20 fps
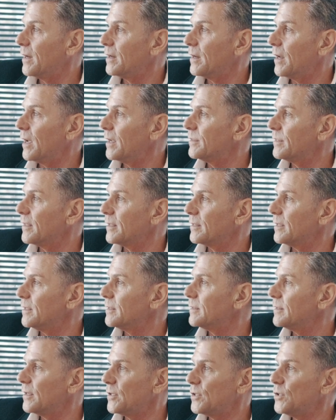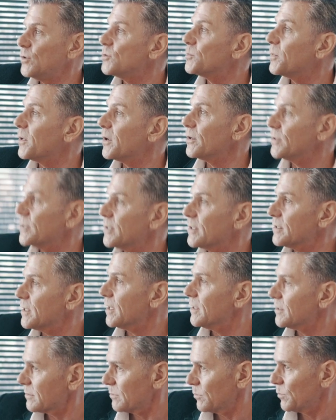And I think that a huge part of
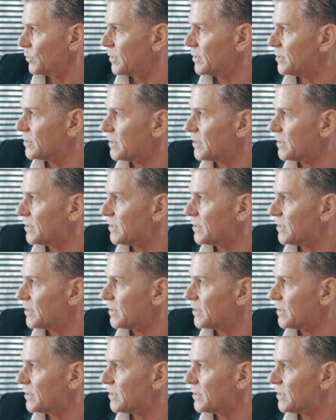success, wouldn't